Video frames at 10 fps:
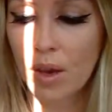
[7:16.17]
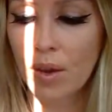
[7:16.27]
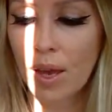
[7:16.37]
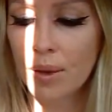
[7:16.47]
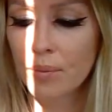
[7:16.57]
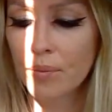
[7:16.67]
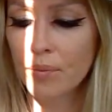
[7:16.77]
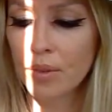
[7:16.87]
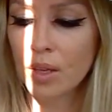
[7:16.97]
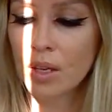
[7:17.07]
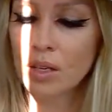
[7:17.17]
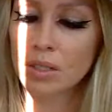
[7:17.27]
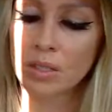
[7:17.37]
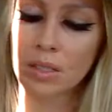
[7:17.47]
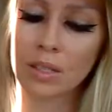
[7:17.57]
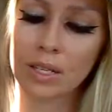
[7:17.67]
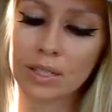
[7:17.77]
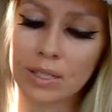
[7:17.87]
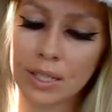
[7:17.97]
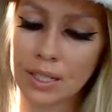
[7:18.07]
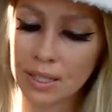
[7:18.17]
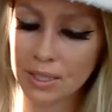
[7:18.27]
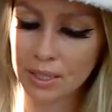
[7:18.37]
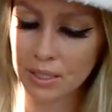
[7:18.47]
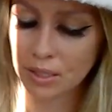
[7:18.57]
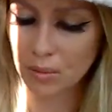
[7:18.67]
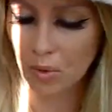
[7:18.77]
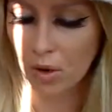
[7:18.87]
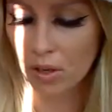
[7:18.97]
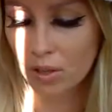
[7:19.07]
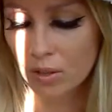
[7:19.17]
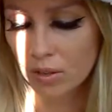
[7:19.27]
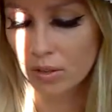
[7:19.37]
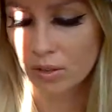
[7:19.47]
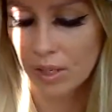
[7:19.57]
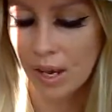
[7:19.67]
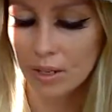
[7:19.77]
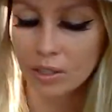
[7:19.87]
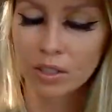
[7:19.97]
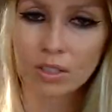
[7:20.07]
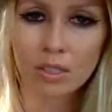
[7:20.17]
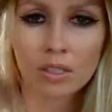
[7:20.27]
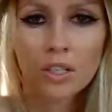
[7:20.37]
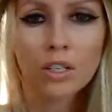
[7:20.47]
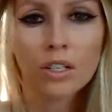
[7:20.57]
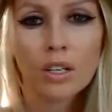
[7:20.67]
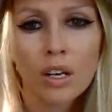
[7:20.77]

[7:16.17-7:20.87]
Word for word: Okay? So let's see. Let's get some oracle. Yeah, your your